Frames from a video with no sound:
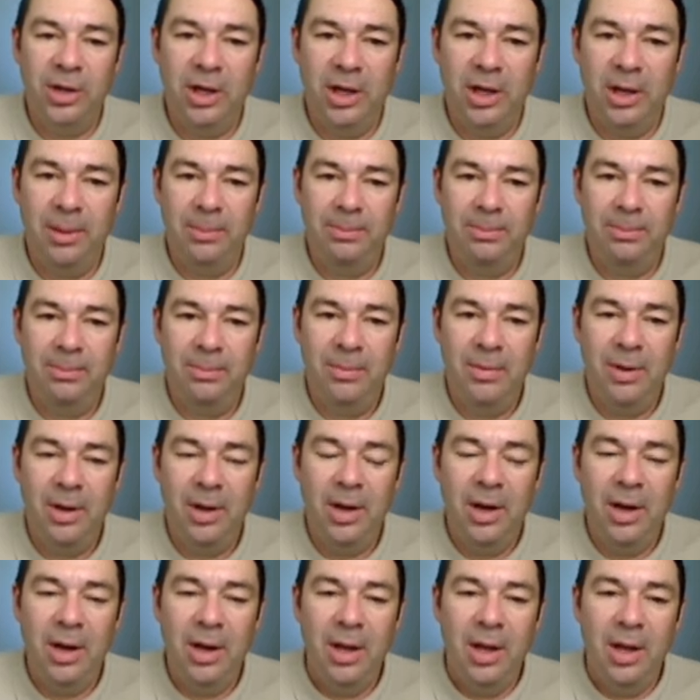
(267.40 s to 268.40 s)
name,
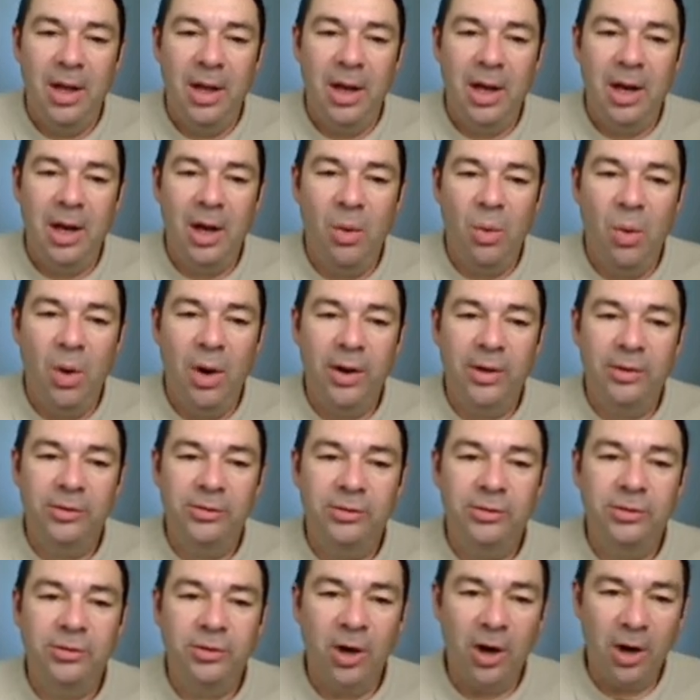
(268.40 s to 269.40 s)
and I want to
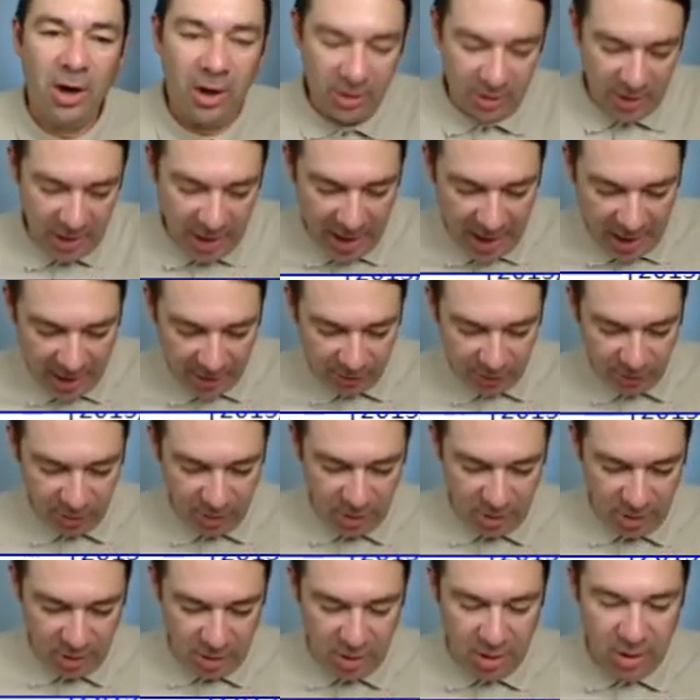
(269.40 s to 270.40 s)
start at
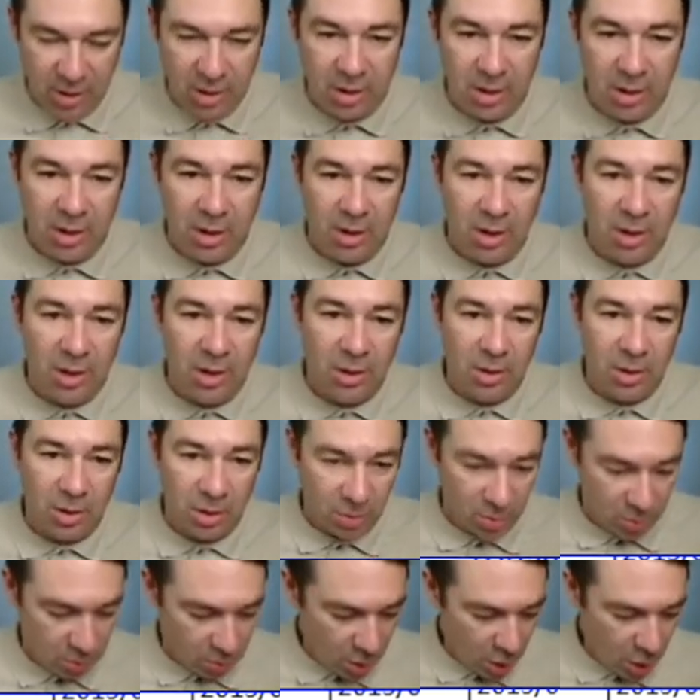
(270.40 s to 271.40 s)

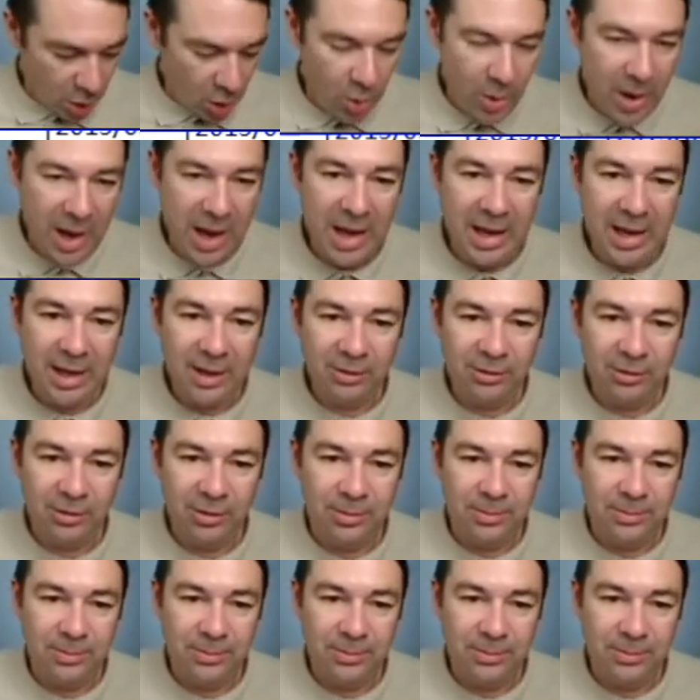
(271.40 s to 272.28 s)
row 8,